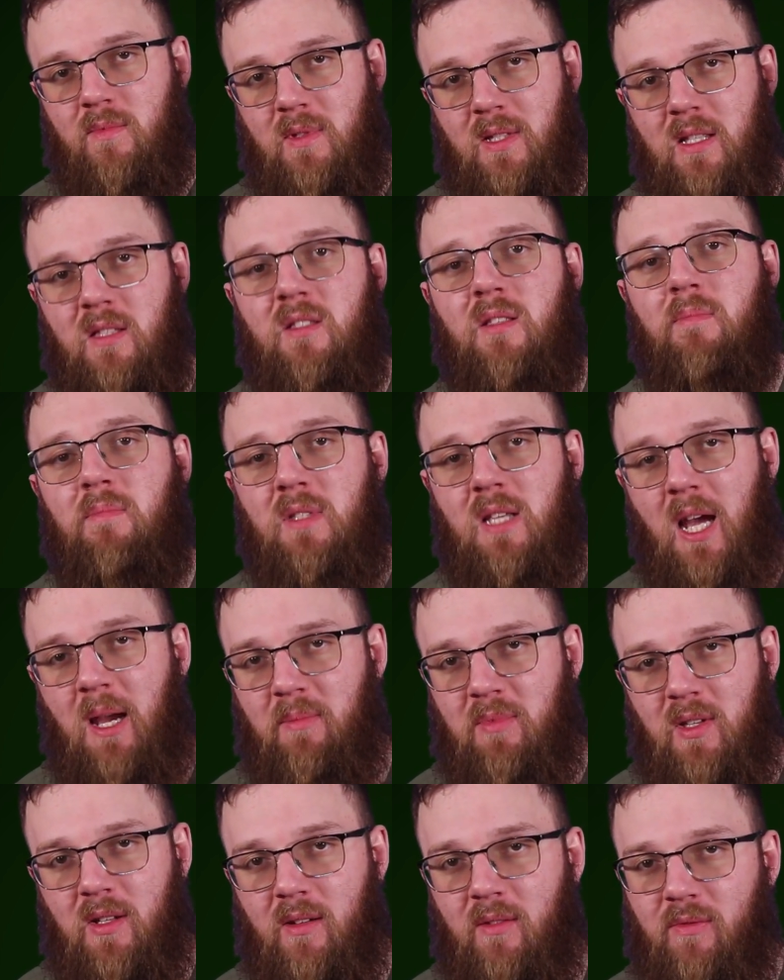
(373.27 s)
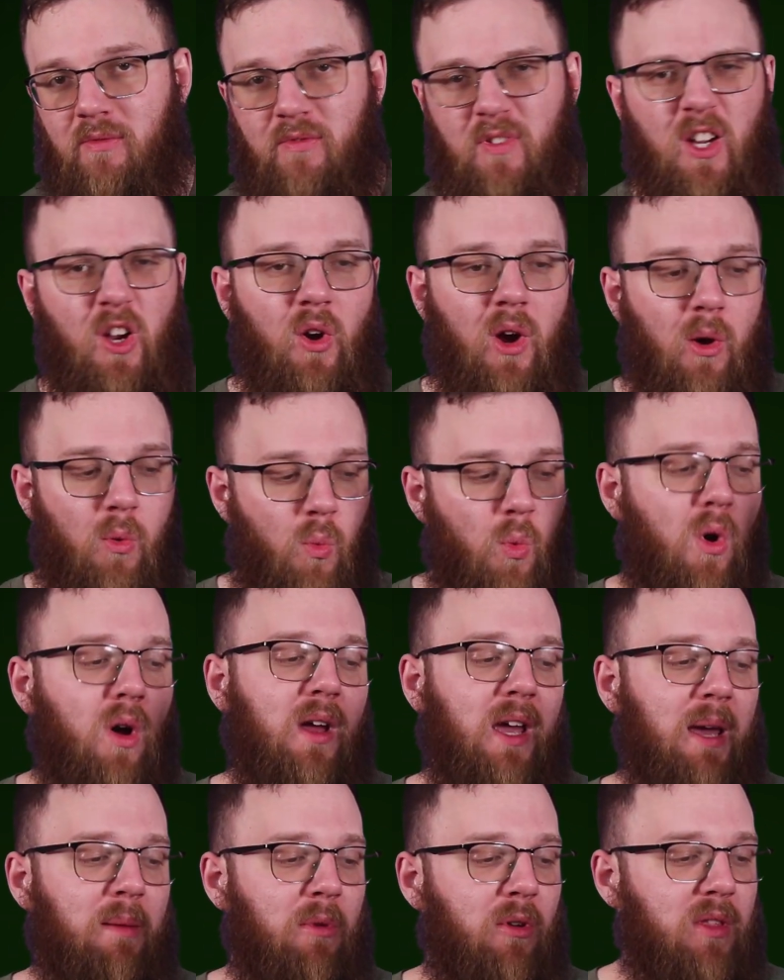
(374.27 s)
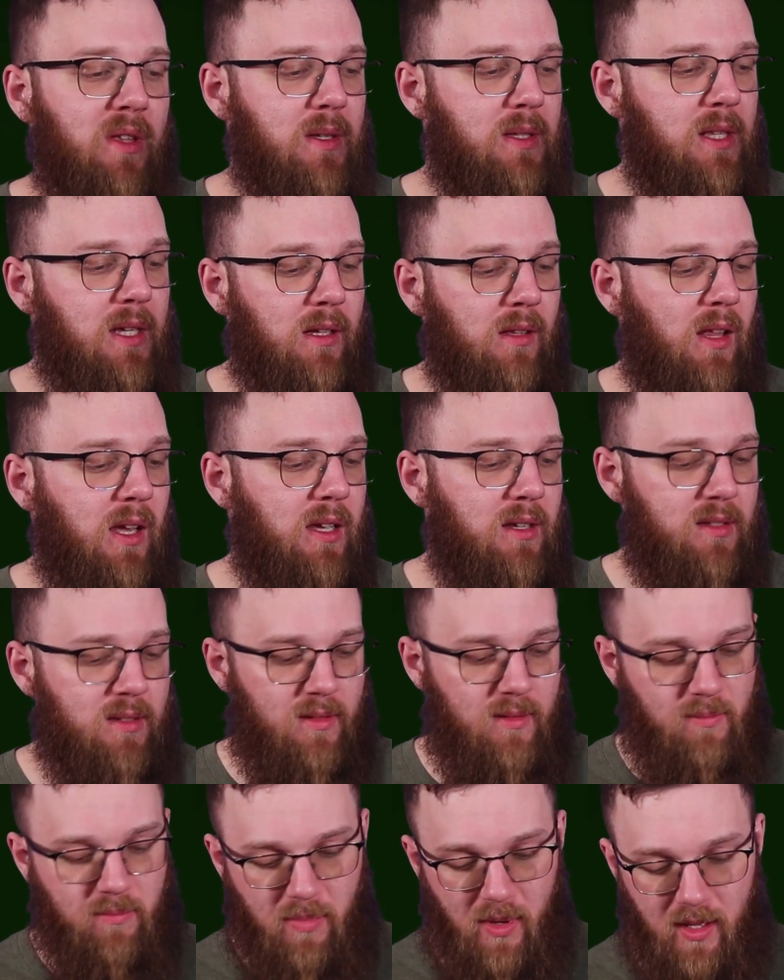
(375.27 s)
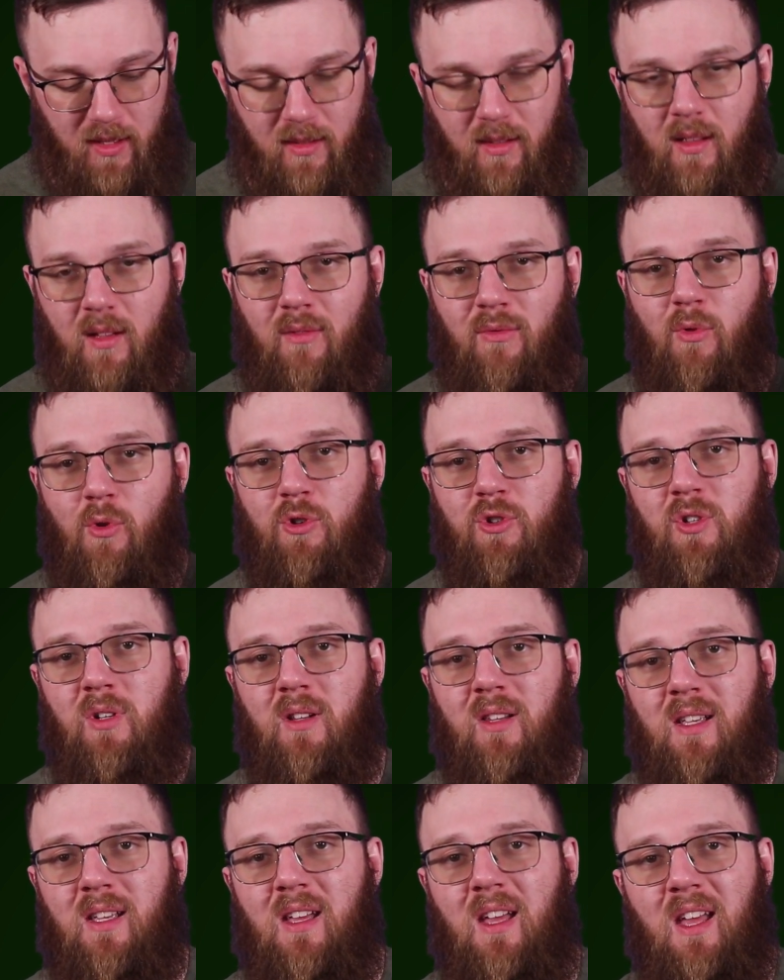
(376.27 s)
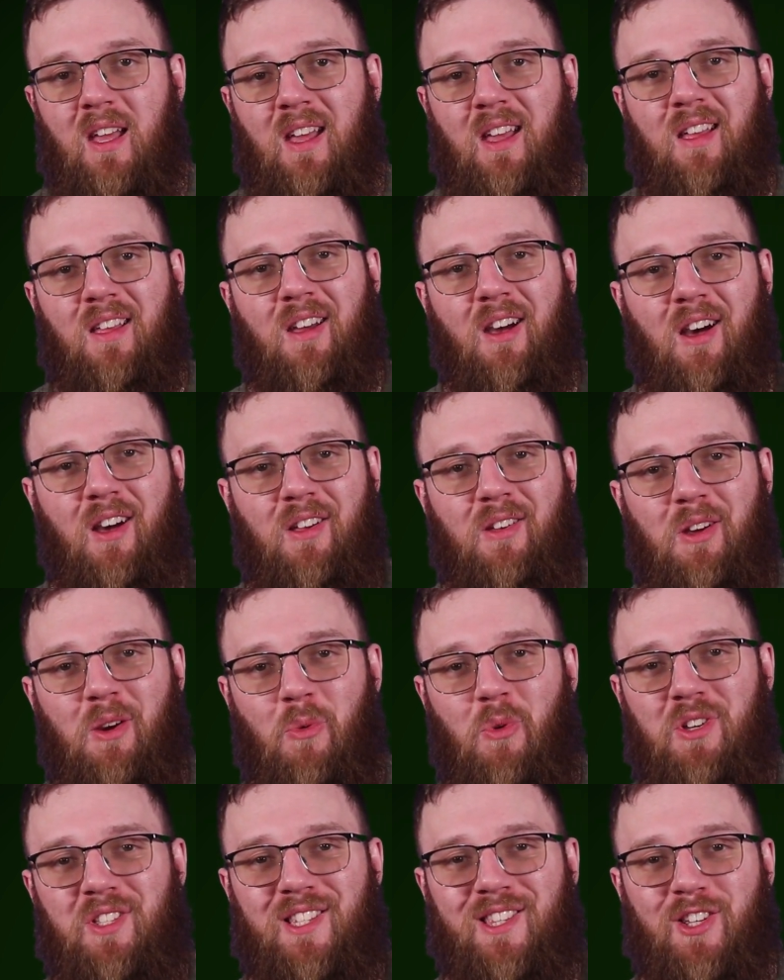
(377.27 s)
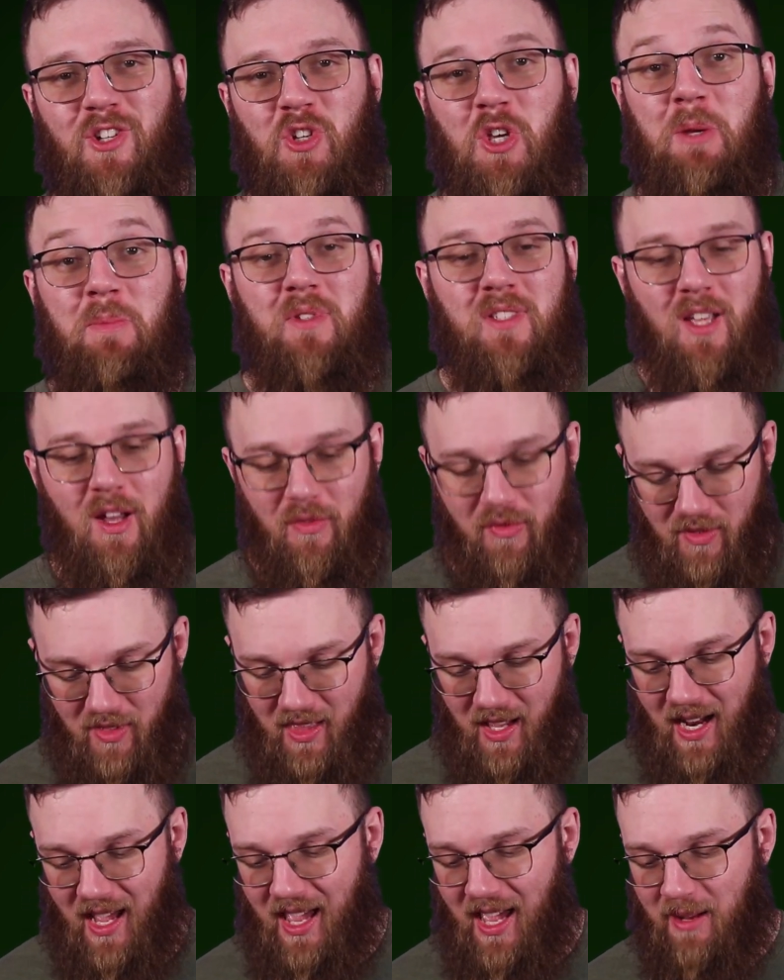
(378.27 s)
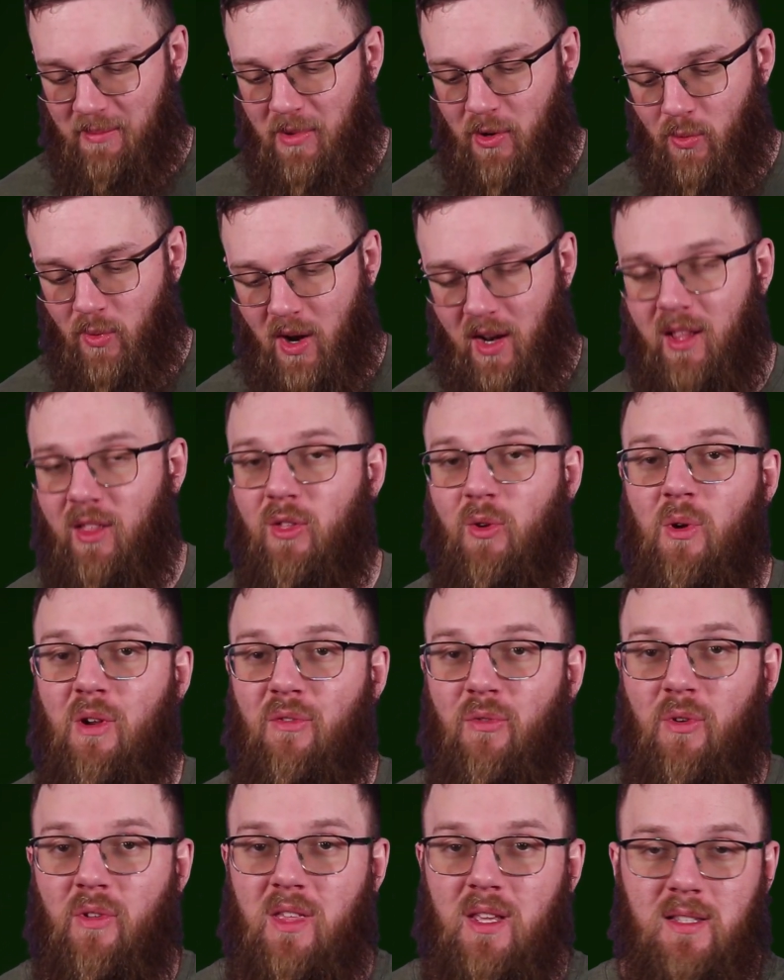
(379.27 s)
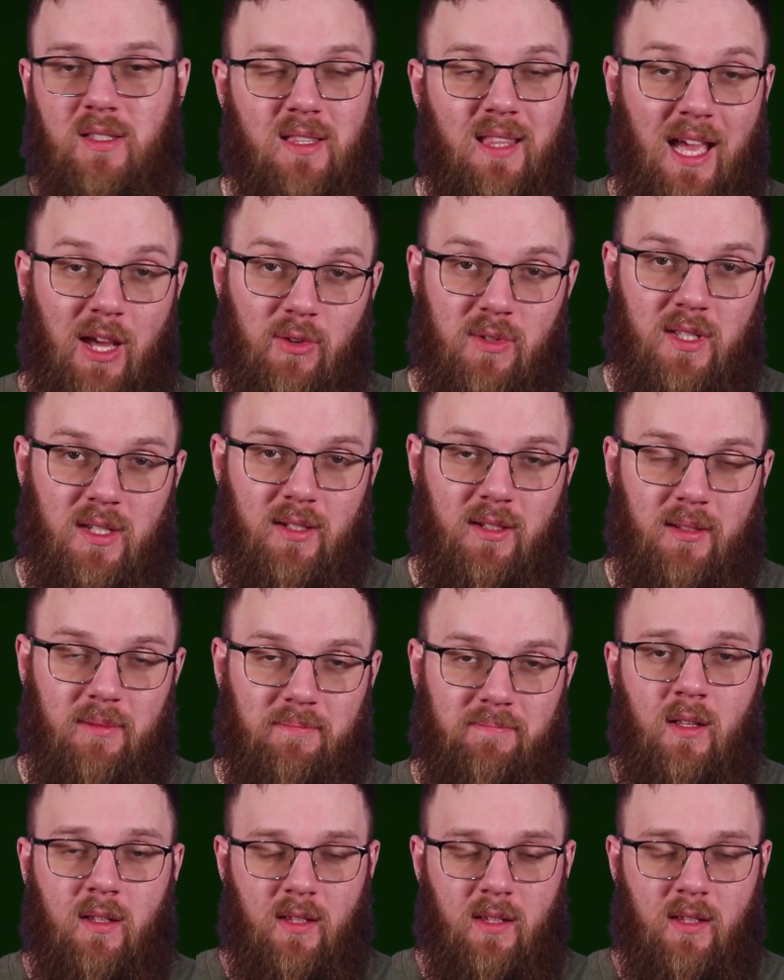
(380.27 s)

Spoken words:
did some time to figure out what ammo this thing likes. But unfortunately, it wasn't the cheap stuff that I had been running through it for this 1,000.